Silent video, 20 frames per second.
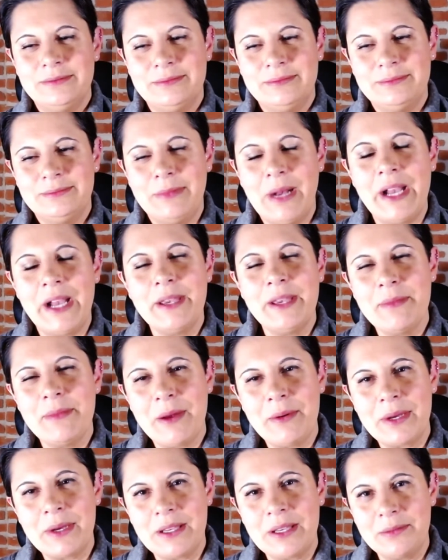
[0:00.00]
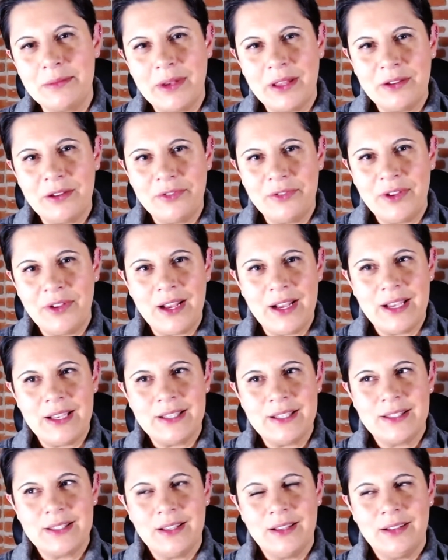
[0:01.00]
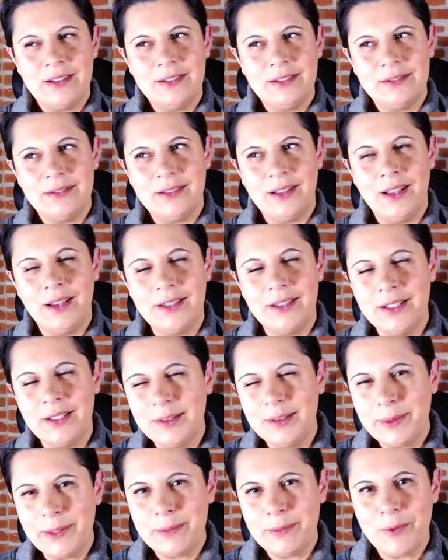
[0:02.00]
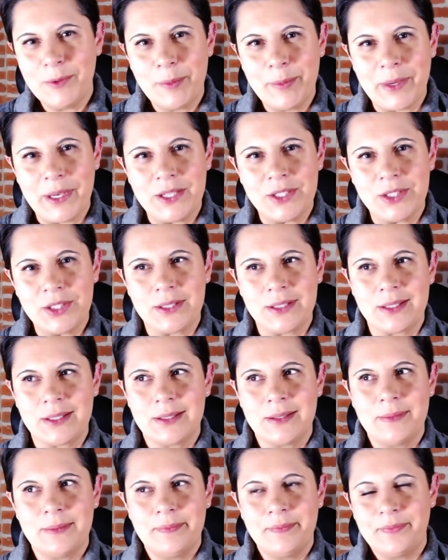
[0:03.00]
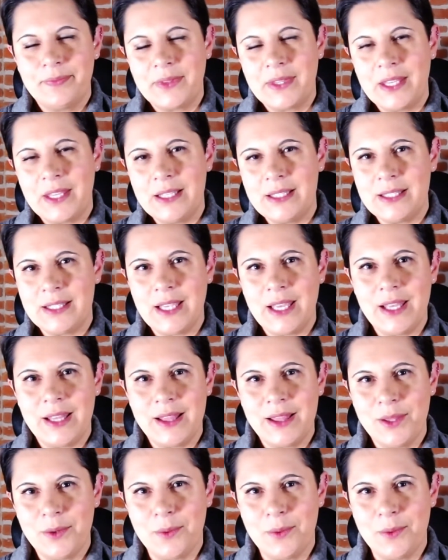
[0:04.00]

my American butterflies, a little bit more patience. It's in the